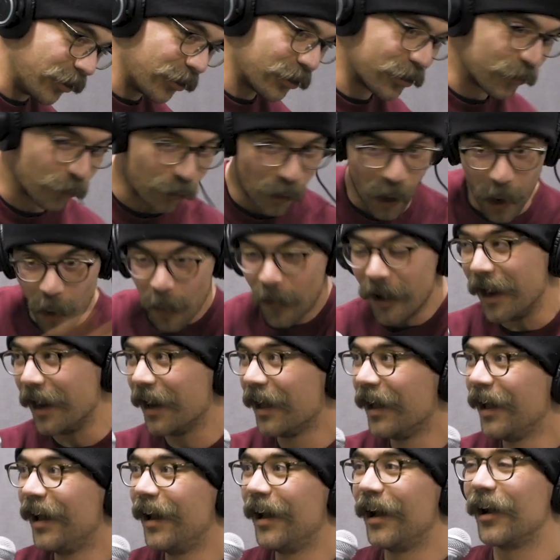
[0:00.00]
throw it
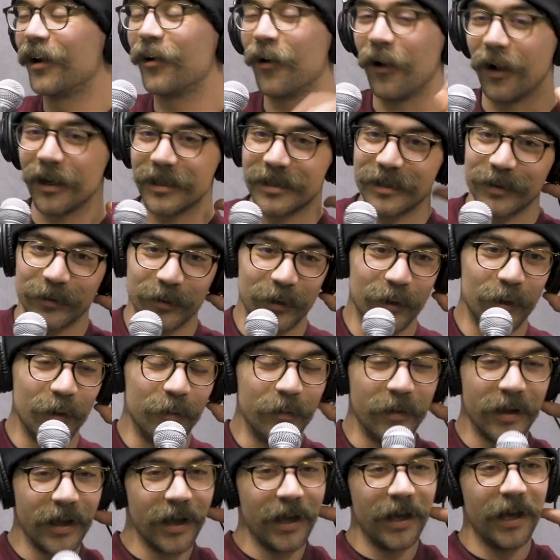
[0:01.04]
across the
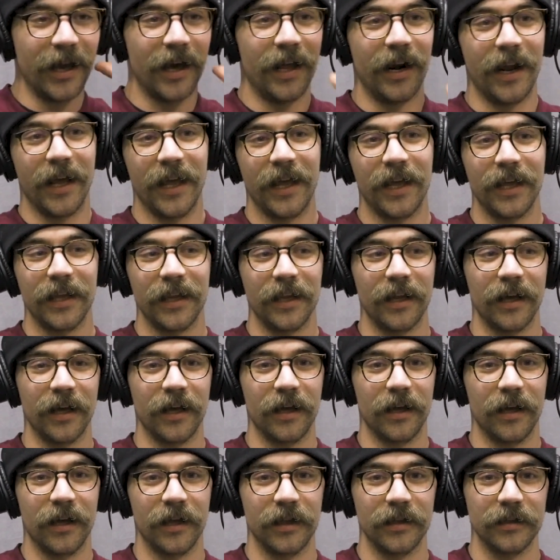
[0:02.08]
room, and I hit
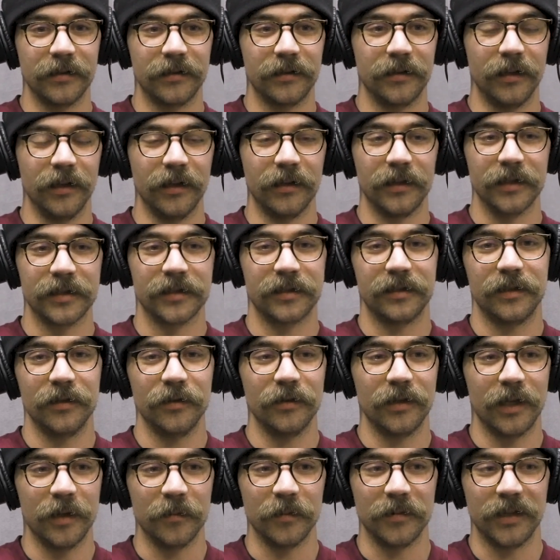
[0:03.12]
this
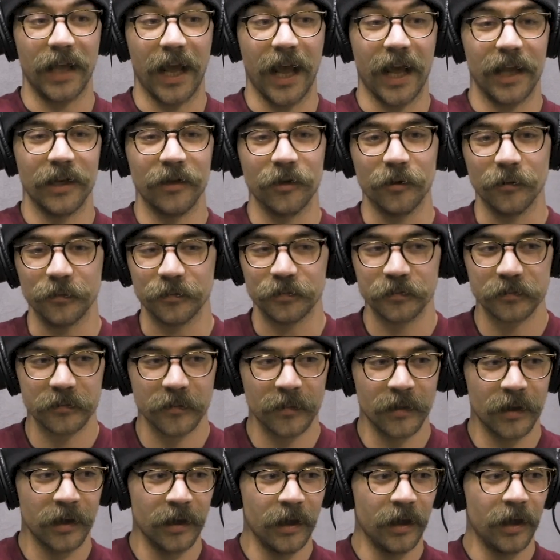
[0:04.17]
dude named Daniel,
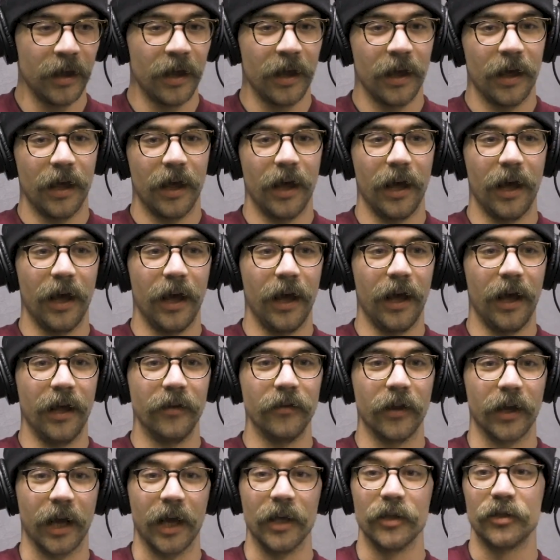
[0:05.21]

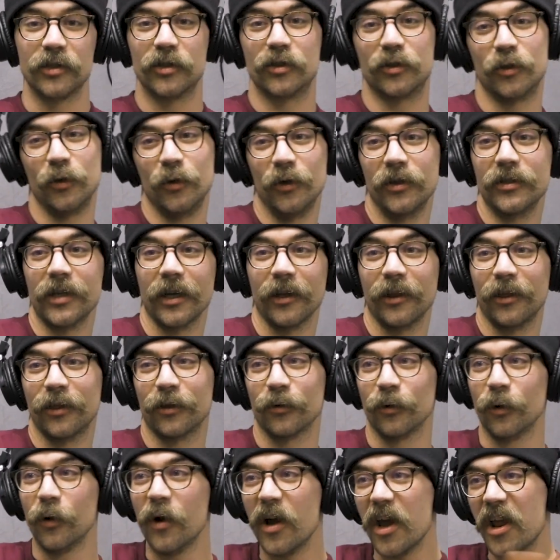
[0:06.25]
and like as soon as I
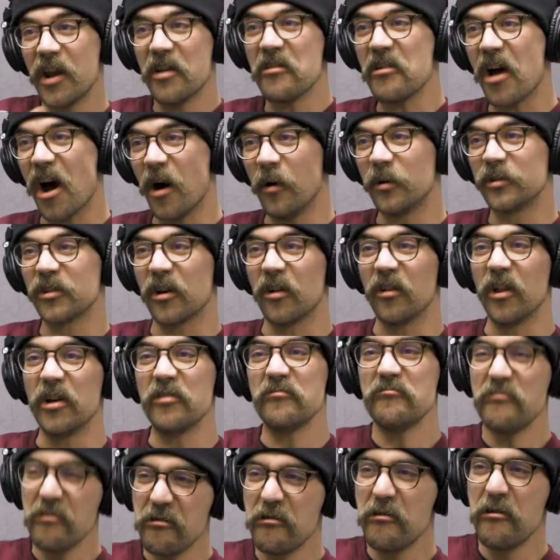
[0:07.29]
threw it, I was all like,
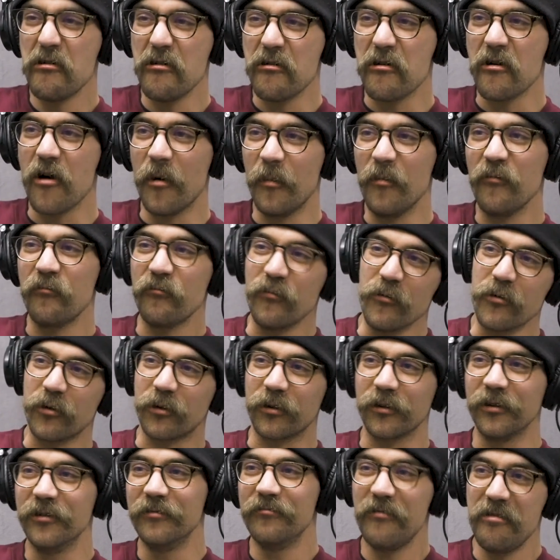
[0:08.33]
yeah, I'm a
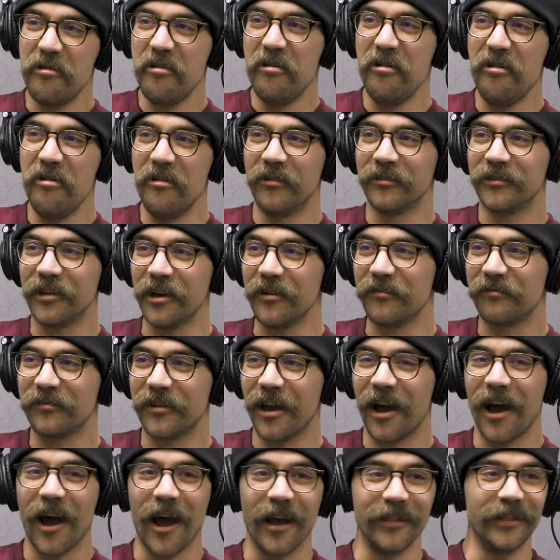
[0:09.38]
fucking tough
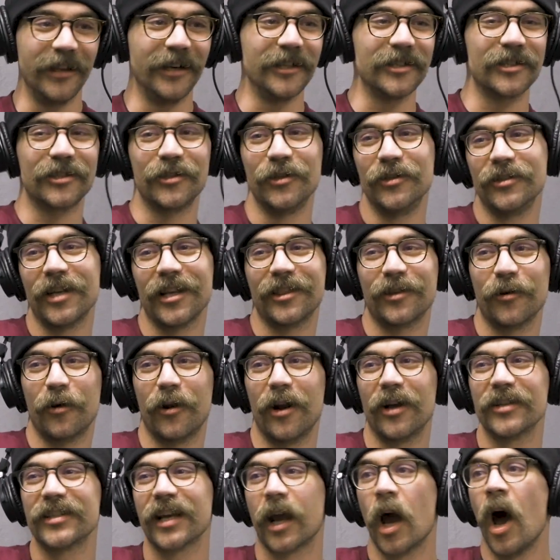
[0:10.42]
guy, and then as soon as I threw
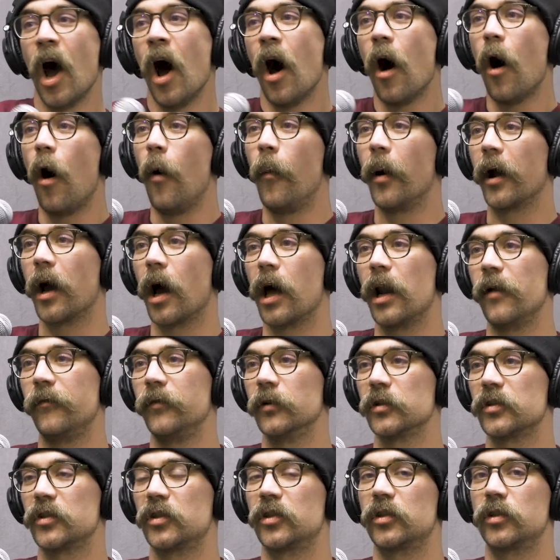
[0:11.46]
it, I was like, oh my god, I
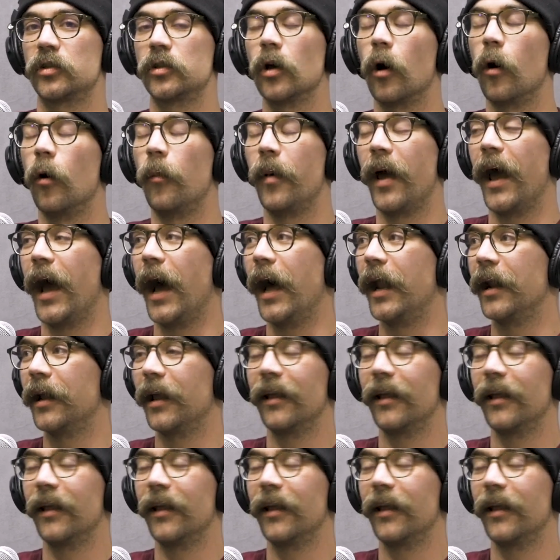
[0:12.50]
feel so bad,